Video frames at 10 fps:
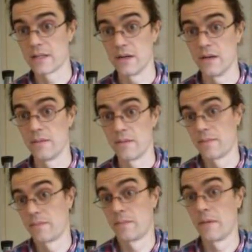could
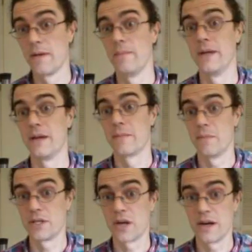be
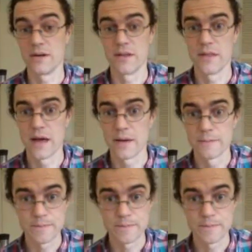much higher than that